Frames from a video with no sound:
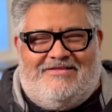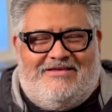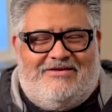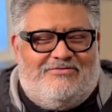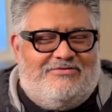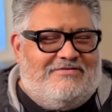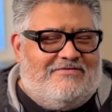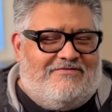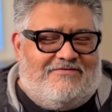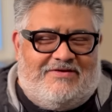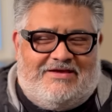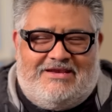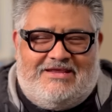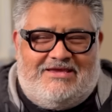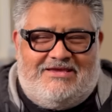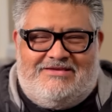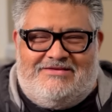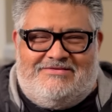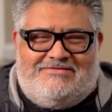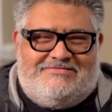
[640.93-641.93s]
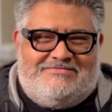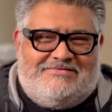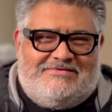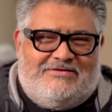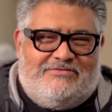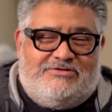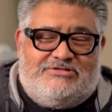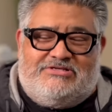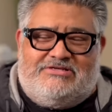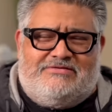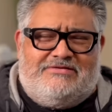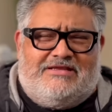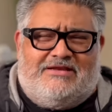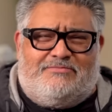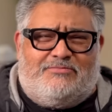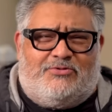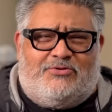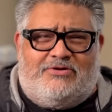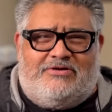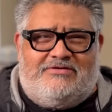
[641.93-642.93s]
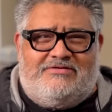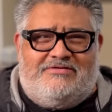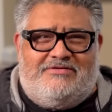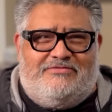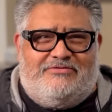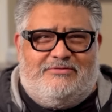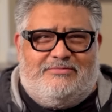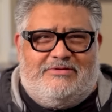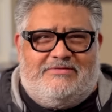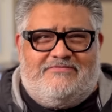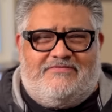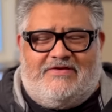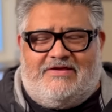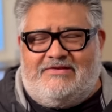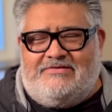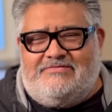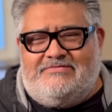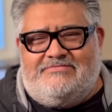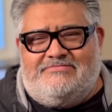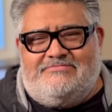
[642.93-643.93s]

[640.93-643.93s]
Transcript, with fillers: It was funny. I wish I'd done more. It would have been fun.